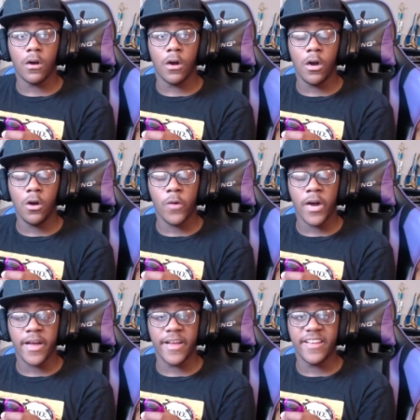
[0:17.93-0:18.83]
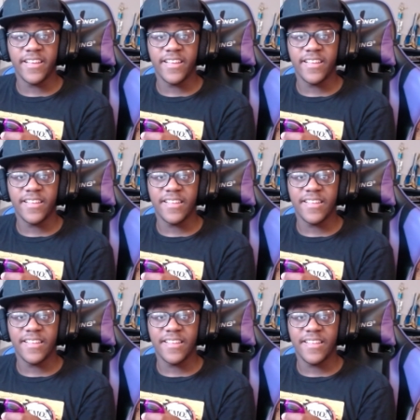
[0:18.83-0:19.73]
Oh, hi.
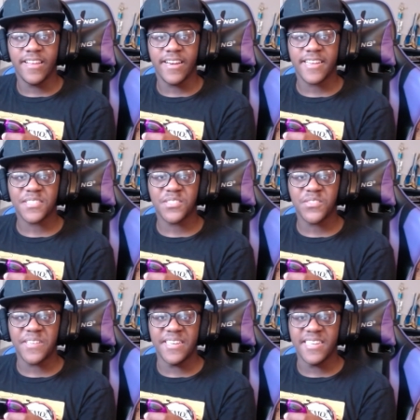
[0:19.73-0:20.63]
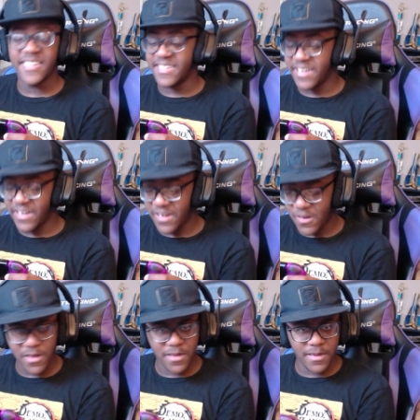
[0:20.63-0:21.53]
How you guys doing?
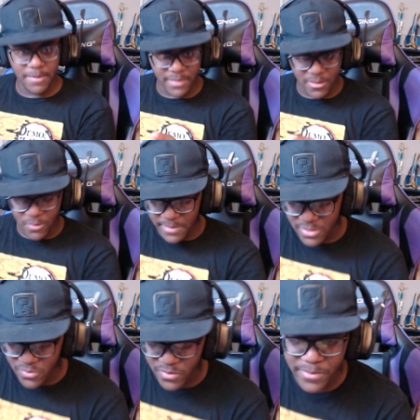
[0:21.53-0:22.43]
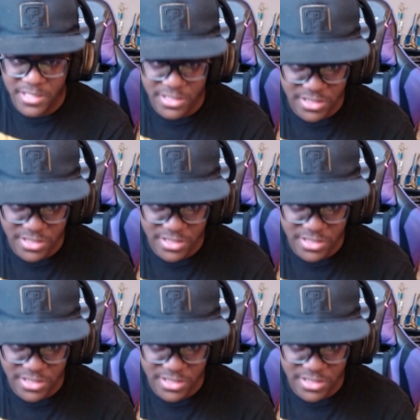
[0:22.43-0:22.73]
Oh, uh, I'm, oh, I'm not doing much.